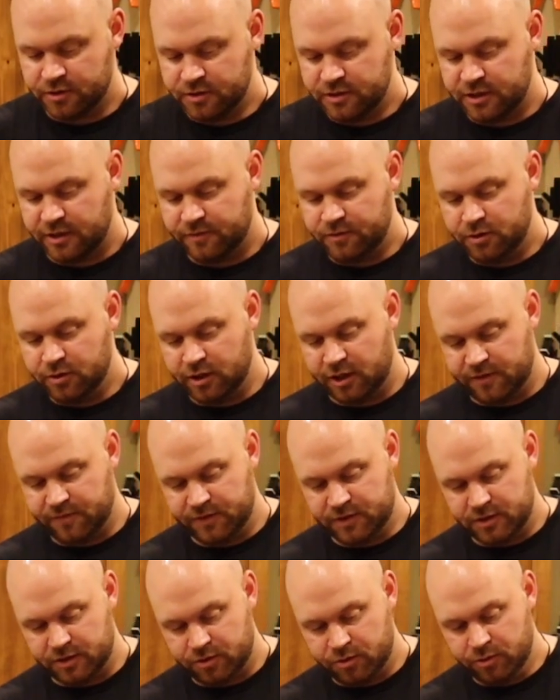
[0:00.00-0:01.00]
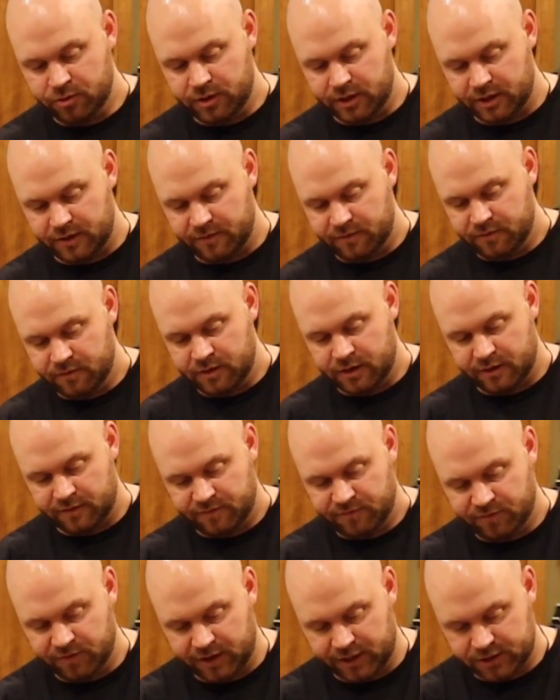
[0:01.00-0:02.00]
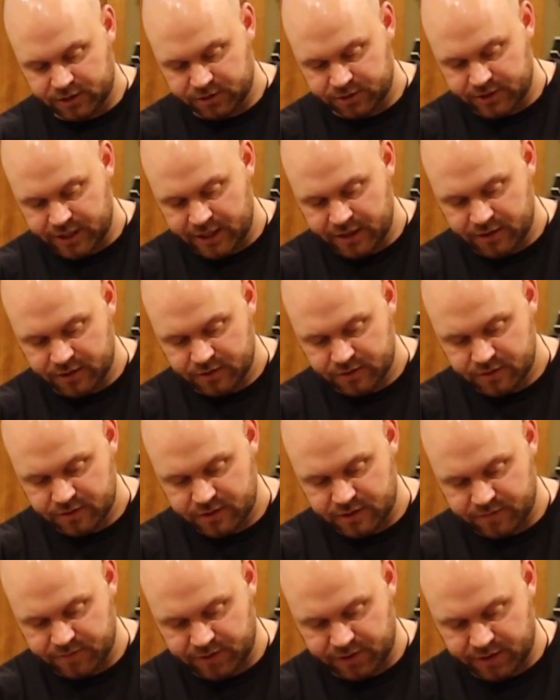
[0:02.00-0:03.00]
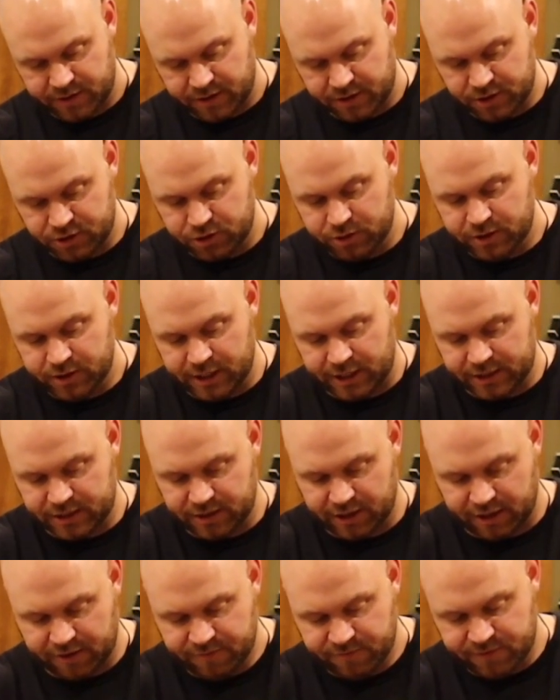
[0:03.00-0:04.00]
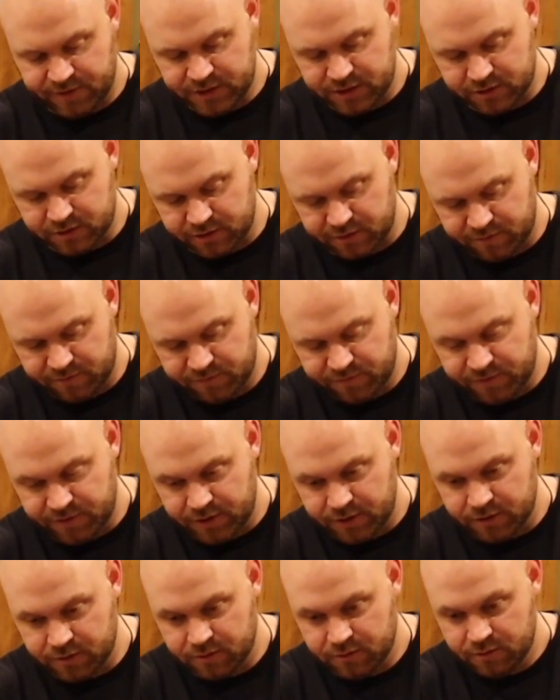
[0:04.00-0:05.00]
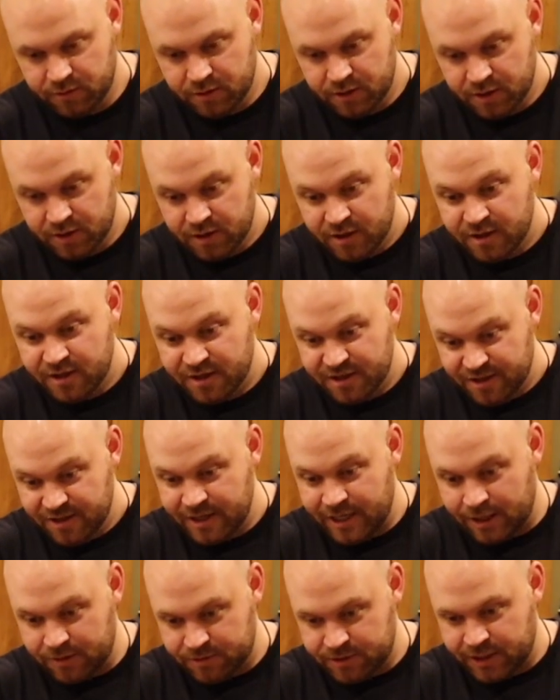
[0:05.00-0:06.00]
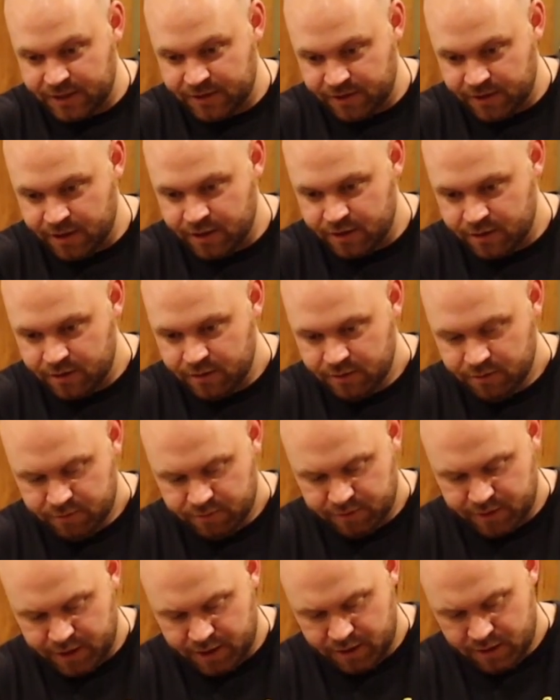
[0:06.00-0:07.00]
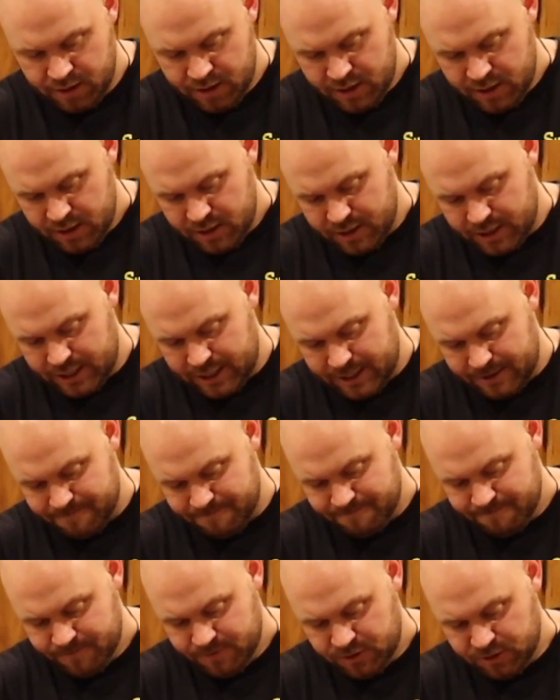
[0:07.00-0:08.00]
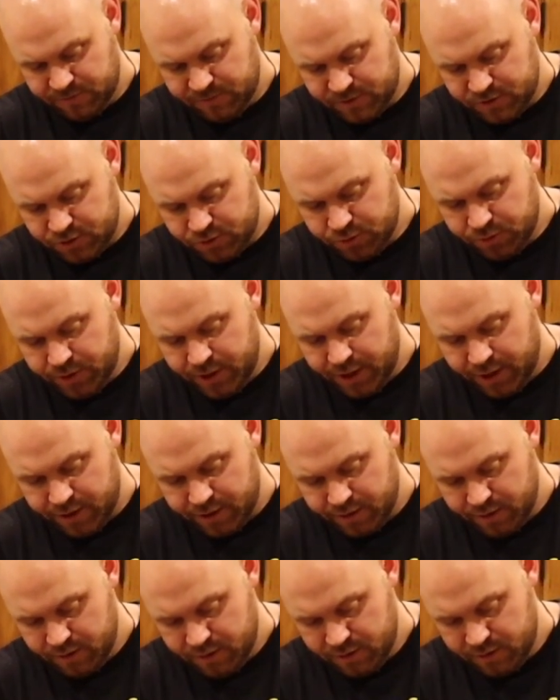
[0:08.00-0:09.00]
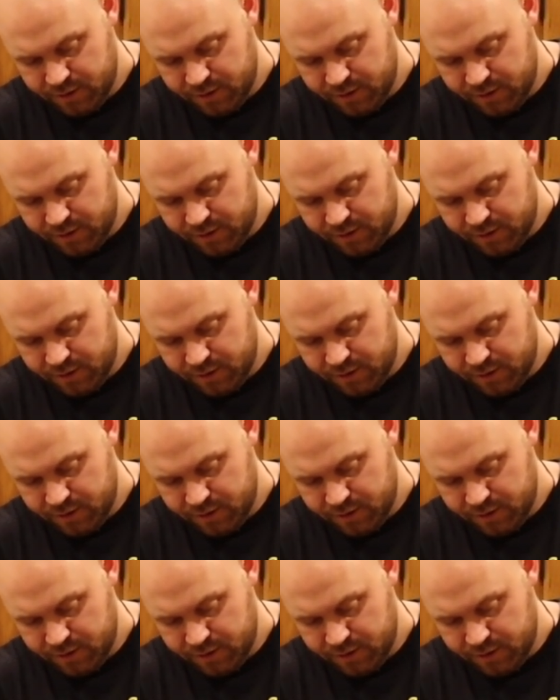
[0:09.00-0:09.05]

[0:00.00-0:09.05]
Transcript: and stuff too, like if it's through the flexor tendons and stuff right there, because you can actually like physically feel how tight they are, right? So if it's through here,